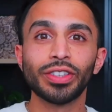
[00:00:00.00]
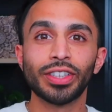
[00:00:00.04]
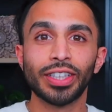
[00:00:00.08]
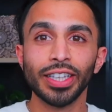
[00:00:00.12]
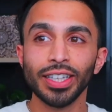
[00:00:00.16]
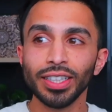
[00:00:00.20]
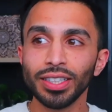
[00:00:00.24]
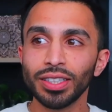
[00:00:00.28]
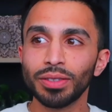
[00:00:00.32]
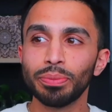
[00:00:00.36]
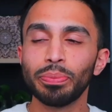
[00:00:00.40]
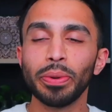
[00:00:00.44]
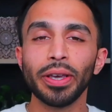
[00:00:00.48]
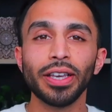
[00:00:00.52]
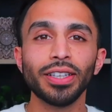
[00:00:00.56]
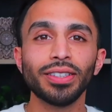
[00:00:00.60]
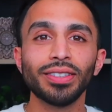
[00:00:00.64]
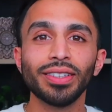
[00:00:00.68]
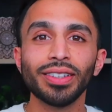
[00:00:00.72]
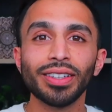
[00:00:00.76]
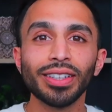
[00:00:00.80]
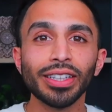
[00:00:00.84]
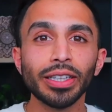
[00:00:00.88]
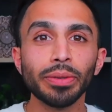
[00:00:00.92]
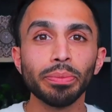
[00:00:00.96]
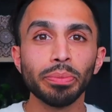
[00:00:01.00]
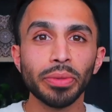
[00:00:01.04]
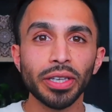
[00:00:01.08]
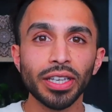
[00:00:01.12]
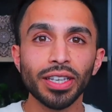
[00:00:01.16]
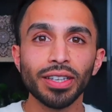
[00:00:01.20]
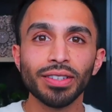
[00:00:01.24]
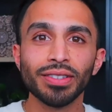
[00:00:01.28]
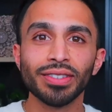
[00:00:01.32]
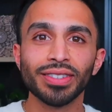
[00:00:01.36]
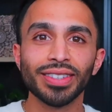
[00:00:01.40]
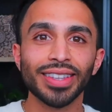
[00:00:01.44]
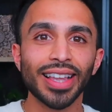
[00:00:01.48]
this basically
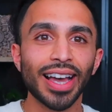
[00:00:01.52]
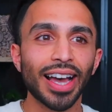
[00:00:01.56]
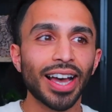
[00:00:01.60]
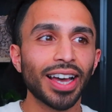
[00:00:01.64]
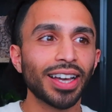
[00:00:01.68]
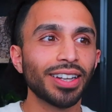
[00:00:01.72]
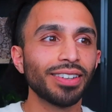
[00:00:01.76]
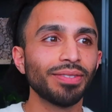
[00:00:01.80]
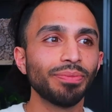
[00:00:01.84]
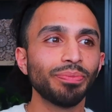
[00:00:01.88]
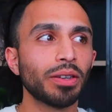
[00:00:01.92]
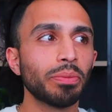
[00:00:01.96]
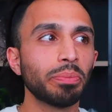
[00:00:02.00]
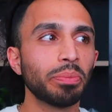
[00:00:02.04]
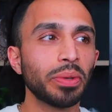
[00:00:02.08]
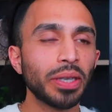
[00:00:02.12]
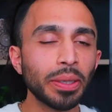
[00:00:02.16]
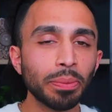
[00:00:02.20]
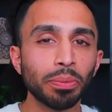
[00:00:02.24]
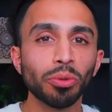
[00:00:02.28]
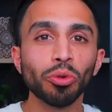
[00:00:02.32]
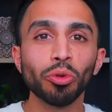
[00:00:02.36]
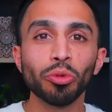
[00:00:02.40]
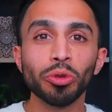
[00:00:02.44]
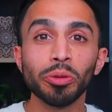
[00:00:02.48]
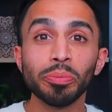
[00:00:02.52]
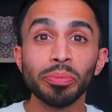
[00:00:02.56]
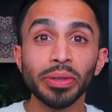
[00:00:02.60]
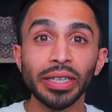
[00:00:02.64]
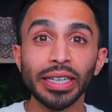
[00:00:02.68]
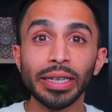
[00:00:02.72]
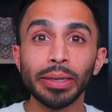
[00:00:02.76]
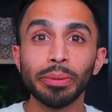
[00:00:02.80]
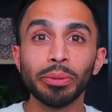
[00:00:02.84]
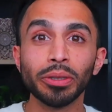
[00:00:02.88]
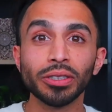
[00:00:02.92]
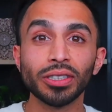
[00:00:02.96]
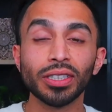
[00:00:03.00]
means that people will be
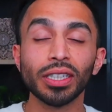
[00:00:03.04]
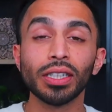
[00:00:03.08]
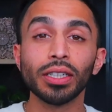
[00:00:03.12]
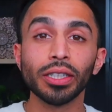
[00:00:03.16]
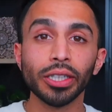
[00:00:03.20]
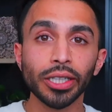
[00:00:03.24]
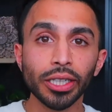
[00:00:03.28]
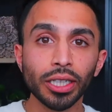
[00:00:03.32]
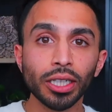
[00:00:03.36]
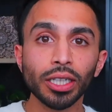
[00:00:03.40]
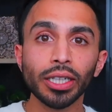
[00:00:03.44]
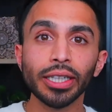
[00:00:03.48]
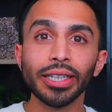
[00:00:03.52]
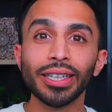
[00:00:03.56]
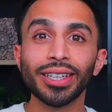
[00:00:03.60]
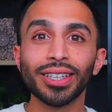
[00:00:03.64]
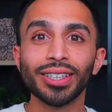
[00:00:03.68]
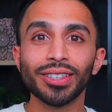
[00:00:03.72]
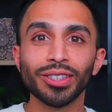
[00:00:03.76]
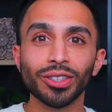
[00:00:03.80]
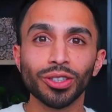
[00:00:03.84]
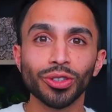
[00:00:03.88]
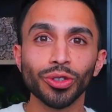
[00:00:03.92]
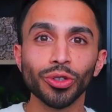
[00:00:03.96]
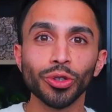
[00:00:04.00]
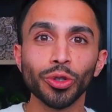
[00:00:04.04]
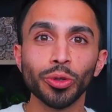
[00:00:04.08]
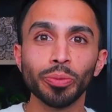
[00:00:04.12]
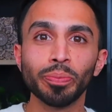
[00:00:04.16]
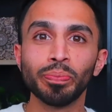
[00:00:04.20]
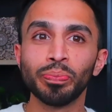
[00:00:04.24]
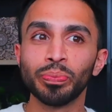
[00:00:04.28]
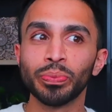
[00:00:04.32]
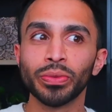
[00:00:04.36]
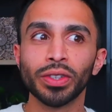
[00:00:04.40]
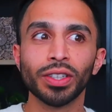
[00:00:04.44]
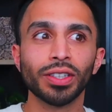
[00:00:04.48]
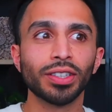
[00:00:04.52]
able to legally
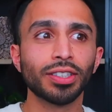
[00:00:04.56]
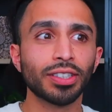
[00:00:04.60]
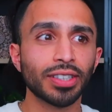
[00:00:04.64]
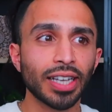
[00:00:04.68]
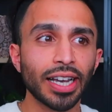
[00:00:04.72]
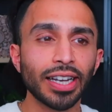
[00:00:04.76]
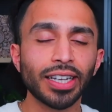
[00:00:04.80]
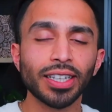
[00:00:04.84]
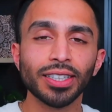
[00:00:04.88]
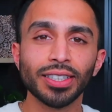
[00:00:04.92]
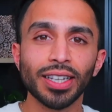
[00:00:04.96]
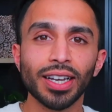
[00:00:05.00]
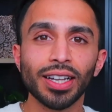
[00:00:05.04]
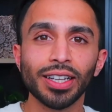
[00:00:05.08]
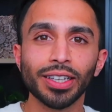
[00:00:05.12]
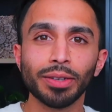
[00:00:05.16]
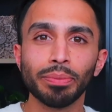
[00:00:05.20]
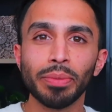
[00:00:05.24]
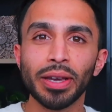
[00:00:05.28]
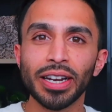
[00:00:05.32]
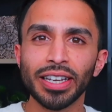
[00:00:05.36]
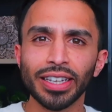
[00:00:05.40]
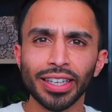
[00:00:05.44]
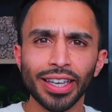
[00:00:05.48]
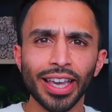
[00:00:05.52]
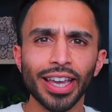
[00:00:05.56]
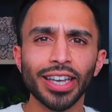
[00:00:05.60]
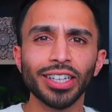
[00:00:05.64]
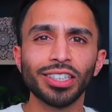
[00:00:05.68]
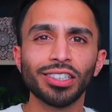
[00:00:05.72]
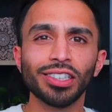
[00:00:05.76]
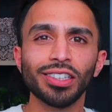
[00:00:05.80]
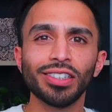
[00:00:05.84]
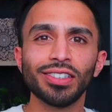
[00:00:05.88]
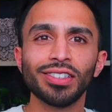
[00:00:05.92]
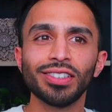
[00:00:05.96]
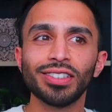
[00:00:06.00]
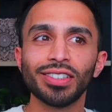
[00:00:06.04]
consume psychedelic
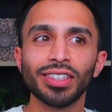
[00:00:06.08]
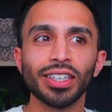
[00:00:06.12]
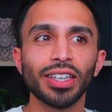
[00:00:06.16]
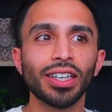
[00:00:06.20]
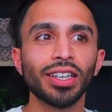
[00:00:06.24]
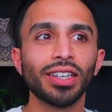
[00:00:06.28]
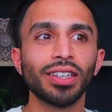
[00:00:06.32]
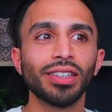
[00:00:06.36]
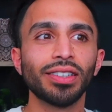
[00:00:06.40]
medications